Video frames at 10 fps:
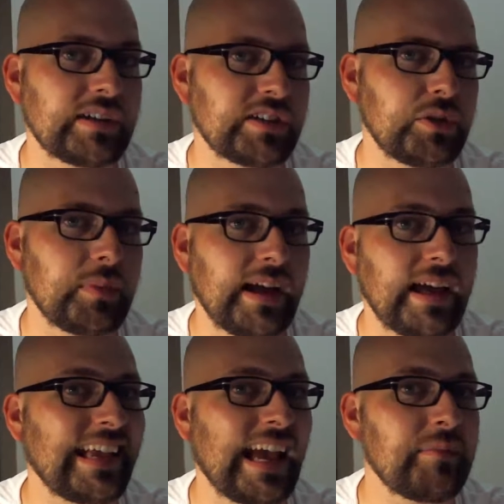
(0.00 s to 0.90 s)
So you buy a
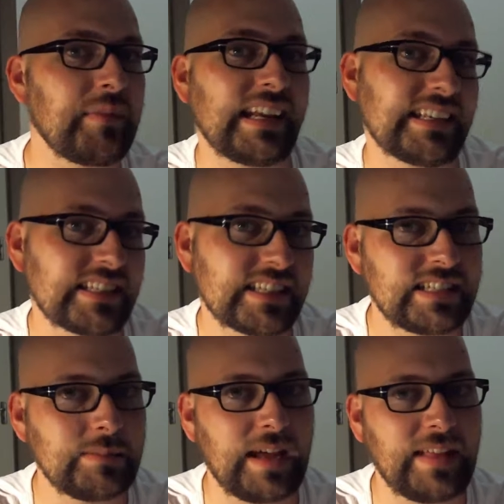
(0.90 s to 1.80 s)
game in a
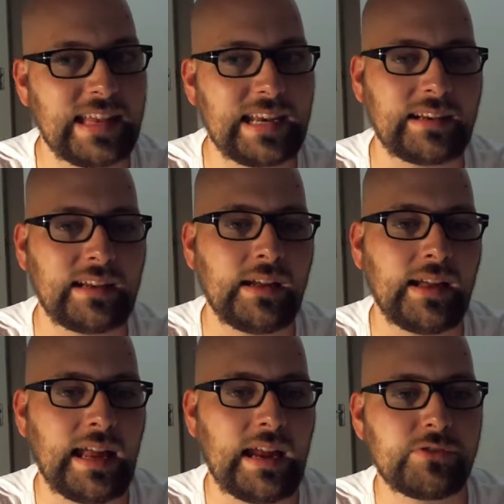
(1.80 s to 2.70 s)
system, and then
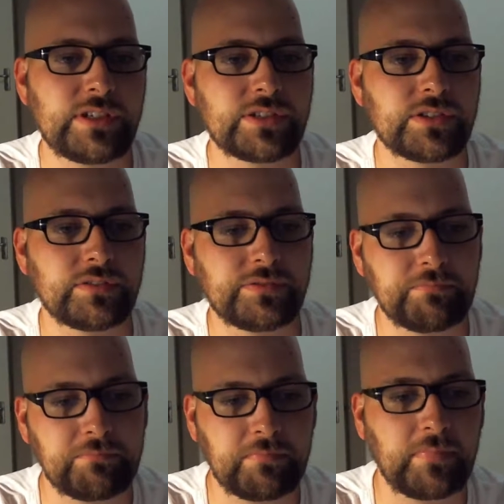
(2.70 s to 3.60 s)
every sort of
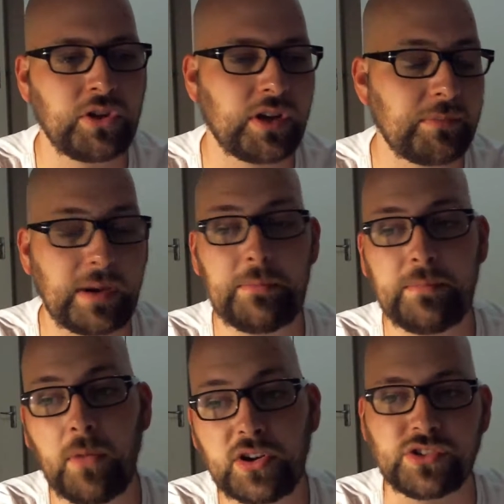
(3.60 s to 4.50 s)
you can buy
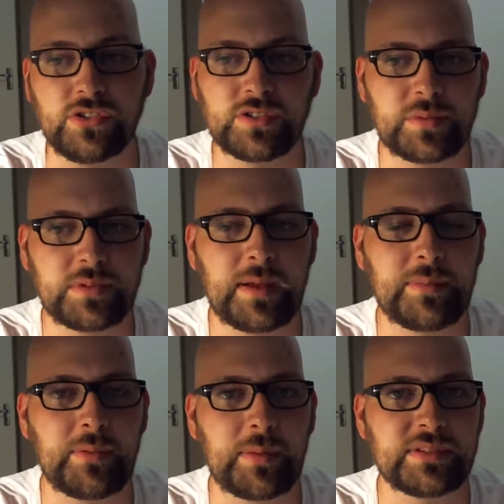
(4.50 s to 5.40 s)
modules which maybe
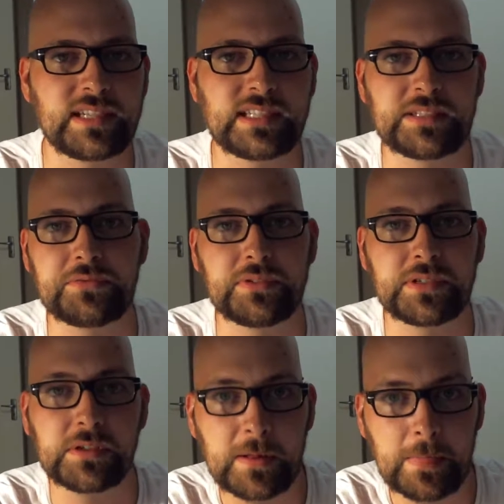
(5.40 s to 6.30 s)
represent different
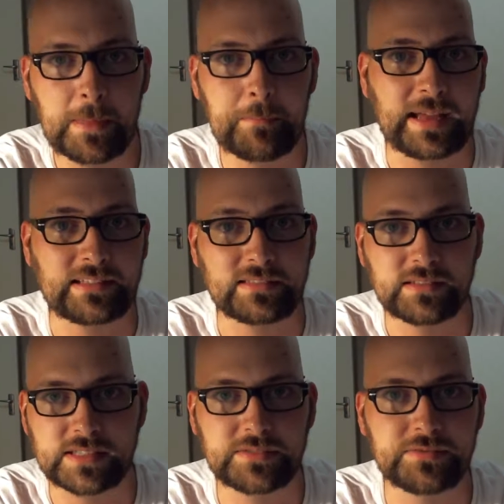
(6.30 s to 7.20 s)

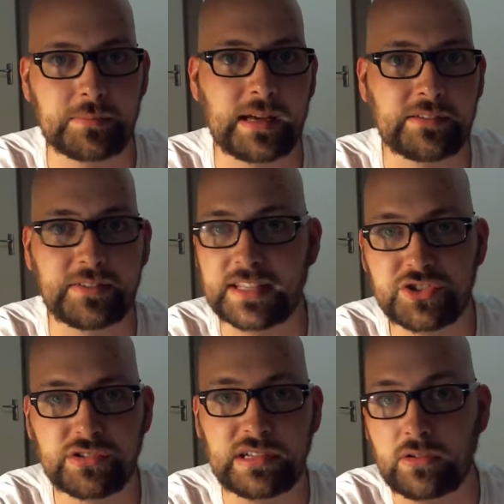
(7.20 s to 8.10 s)
battles from out of
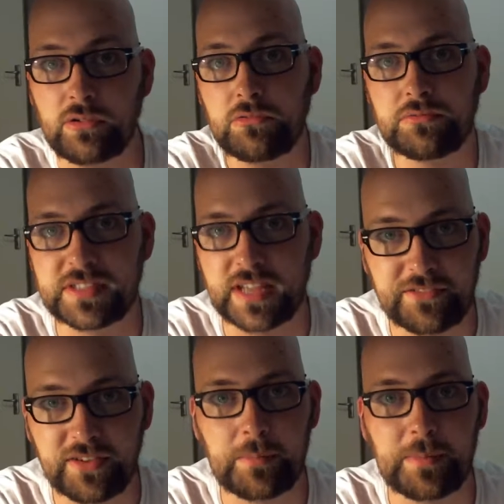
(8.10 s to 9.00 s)
history or
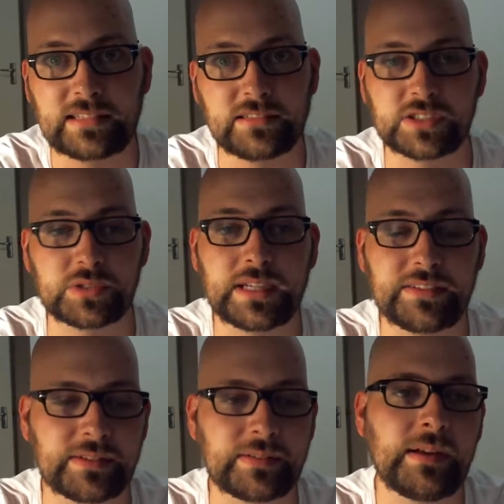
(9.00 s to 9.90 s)
sci-fi battles or
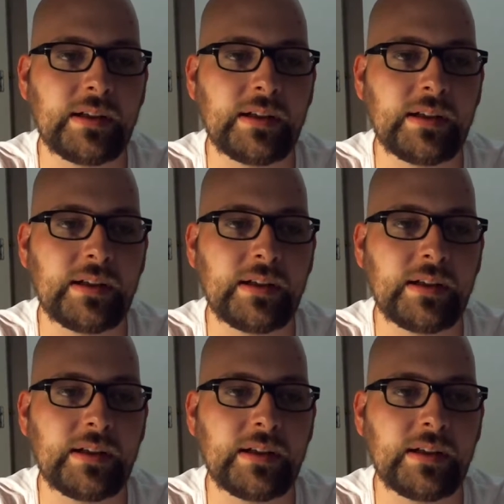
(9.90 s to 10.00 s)
whatever.